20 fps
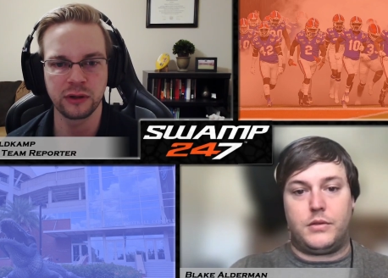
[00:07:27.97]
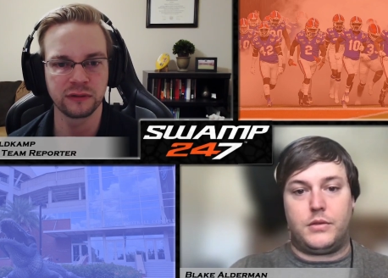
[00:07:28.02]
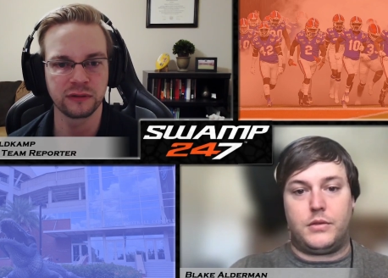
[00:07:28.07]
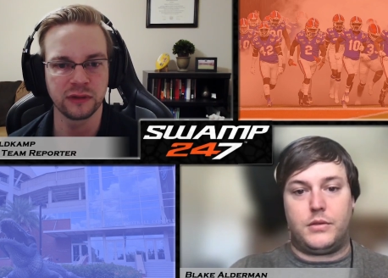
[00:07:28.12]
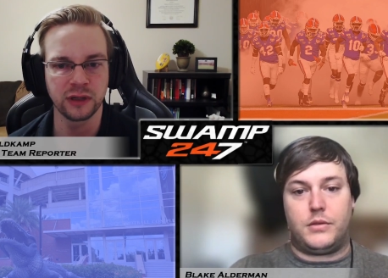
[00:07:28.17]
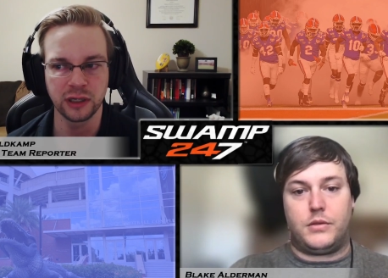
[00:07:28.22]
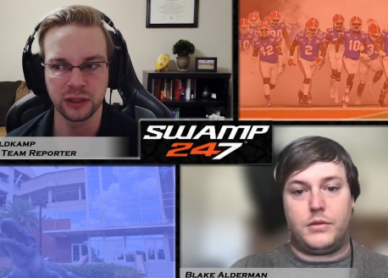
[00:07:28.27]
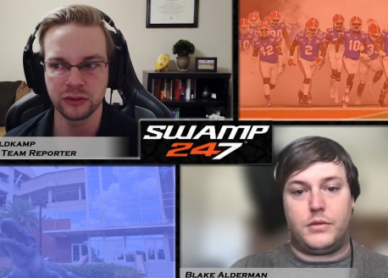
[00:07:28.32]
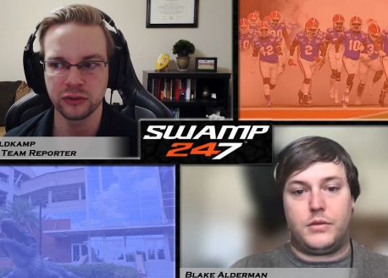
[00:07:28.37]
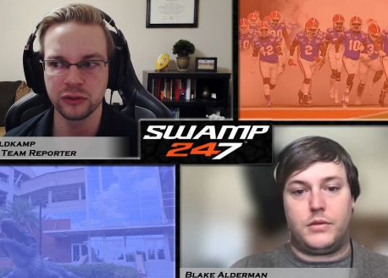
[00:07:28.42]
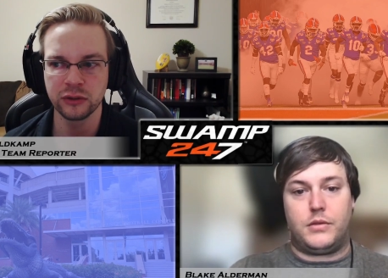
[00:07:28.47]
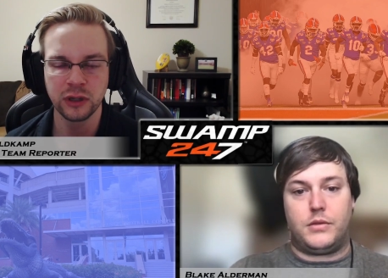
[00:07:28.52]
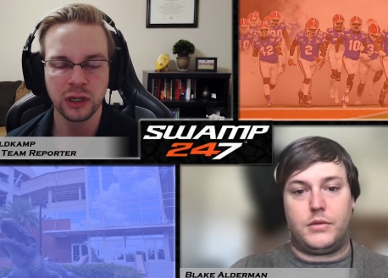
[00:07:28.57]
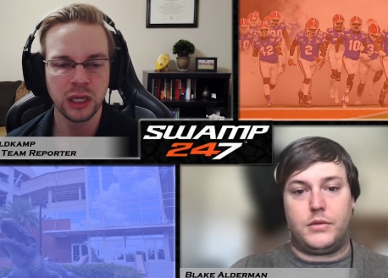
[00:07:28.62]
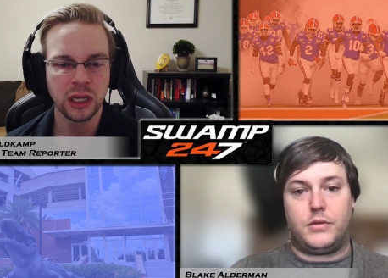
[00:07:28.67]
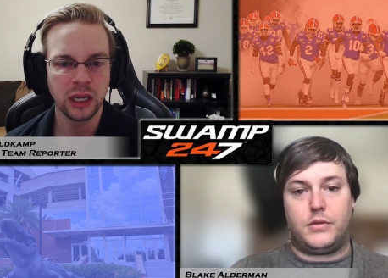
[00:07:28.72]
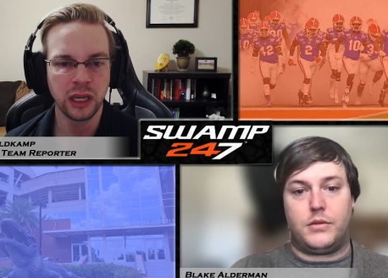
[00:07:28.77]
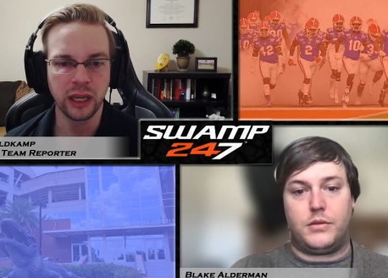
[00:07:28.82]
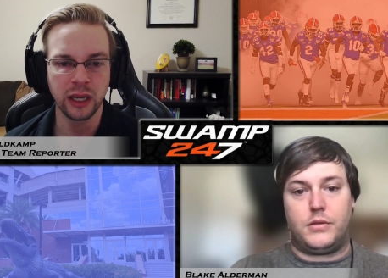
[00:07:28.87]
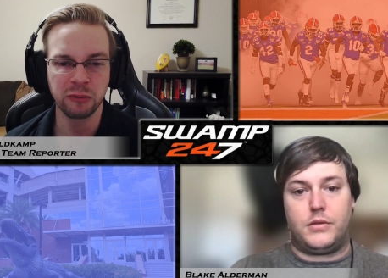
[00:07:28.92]
Speaker 1: cycle,
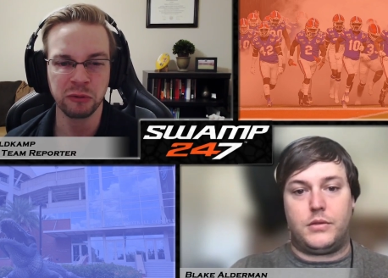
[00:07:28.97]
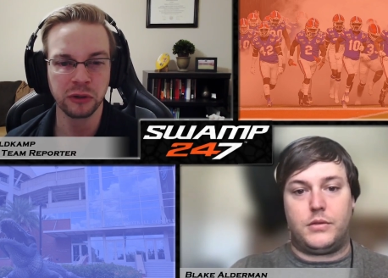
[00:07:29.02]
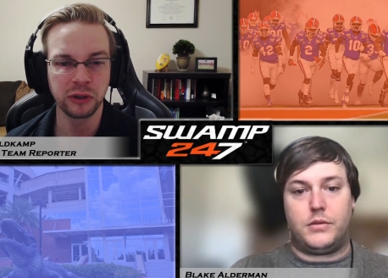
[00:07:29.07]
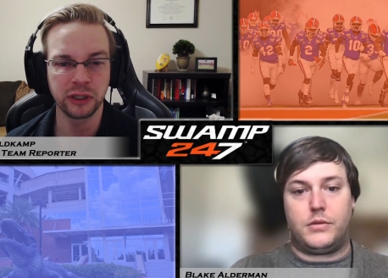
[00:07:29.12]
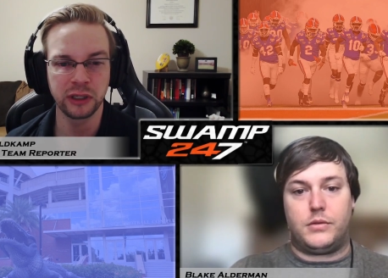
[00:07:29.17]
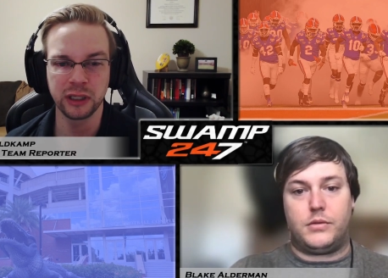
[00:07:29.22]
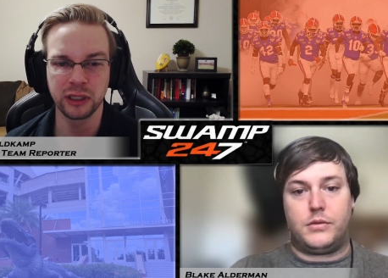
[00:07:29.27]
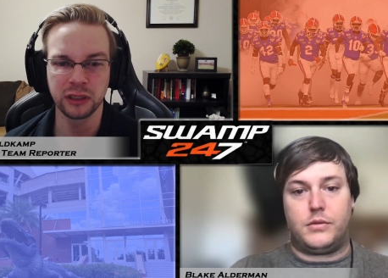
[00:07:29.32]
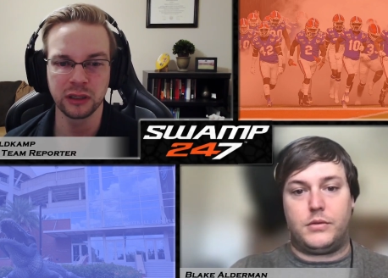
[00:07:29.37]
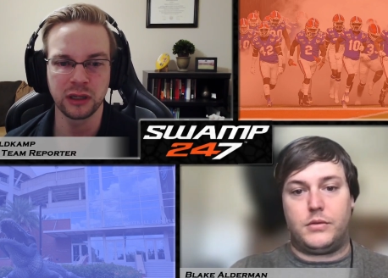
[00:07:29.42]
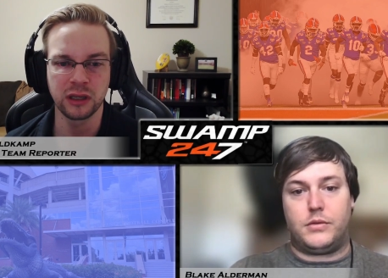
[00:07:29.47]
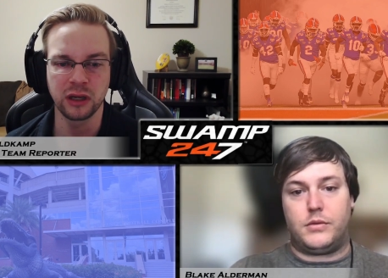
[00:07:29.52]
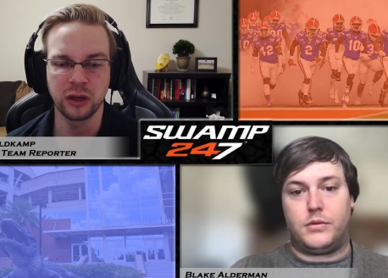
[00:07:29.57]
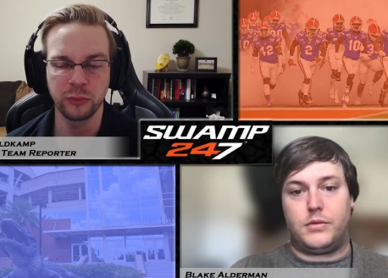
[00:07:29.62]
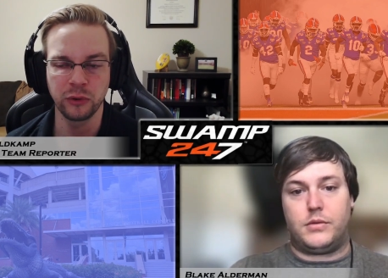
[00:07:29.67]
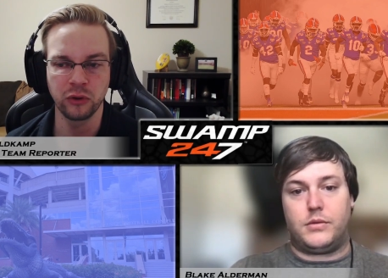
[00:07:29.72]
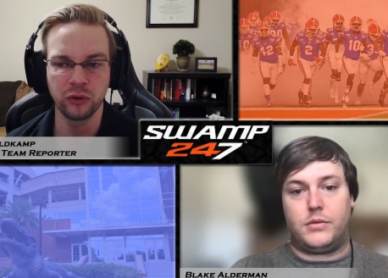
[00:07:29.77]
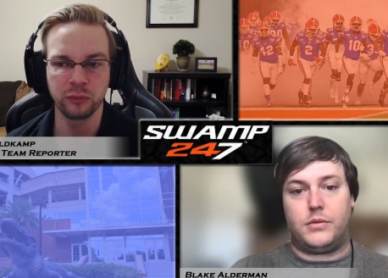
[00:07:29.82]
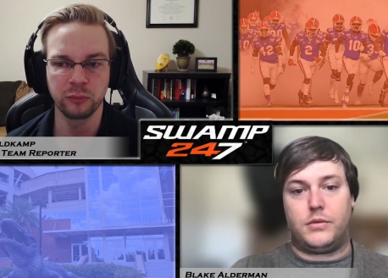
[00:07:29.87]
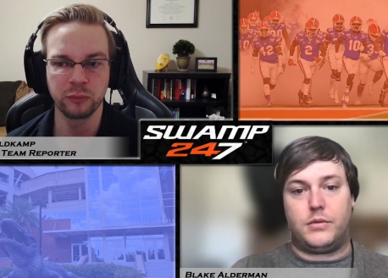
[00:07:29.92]
and really didn't come
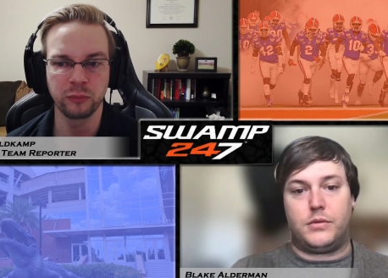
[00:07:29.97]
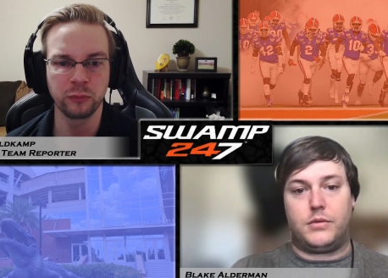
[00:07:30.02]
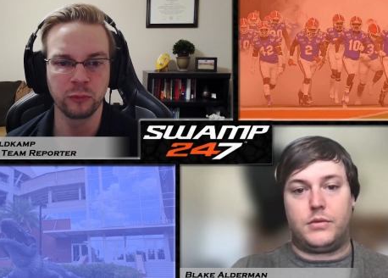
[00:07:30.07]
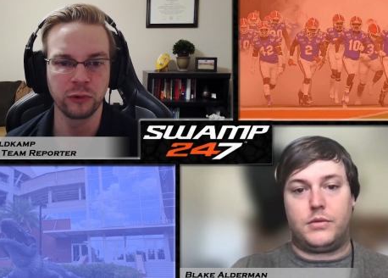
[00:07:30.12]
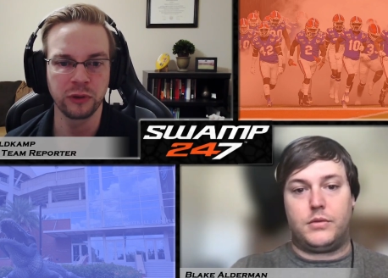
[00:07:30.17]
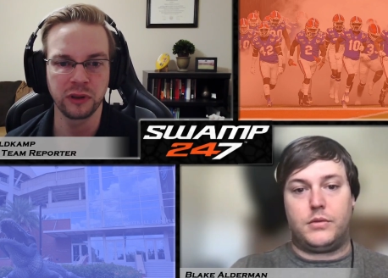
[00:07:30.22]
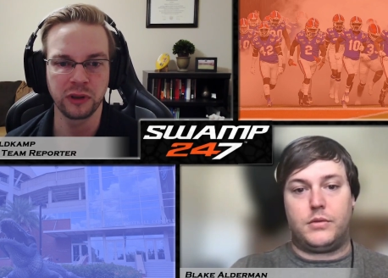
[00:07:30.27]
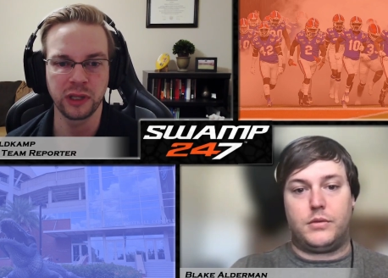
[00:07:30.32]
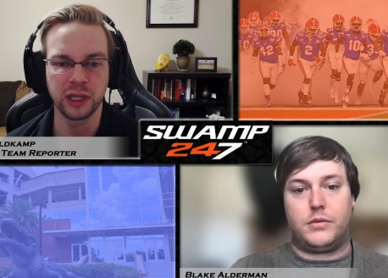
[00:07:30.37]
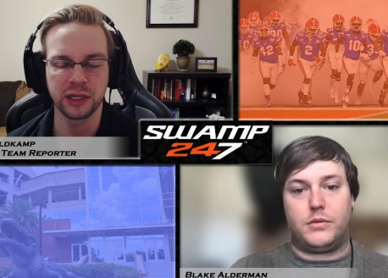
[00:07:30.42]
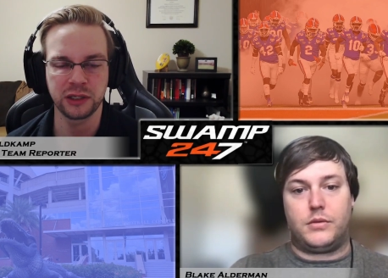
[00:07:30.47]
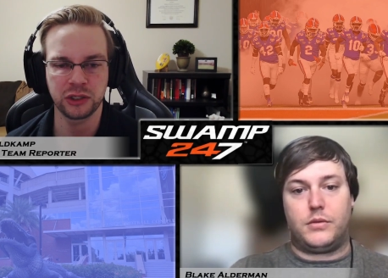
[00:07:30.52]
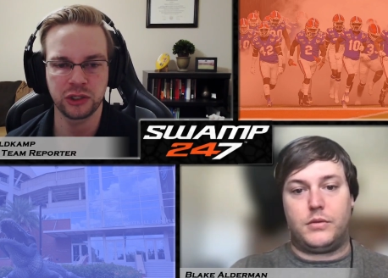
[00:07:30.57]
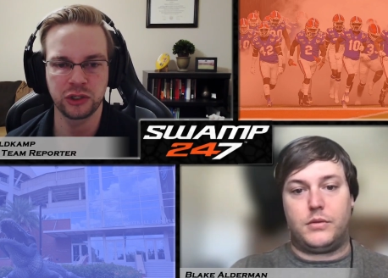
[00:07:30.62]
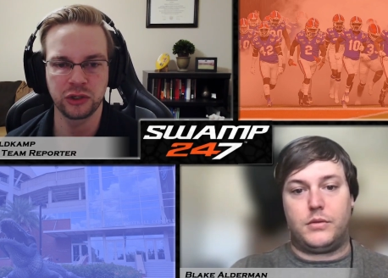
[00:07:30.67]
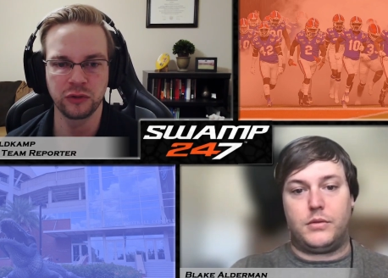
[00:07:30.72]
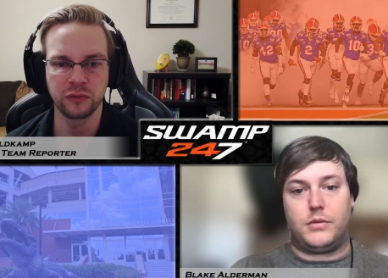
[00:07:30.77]
home with a lot to show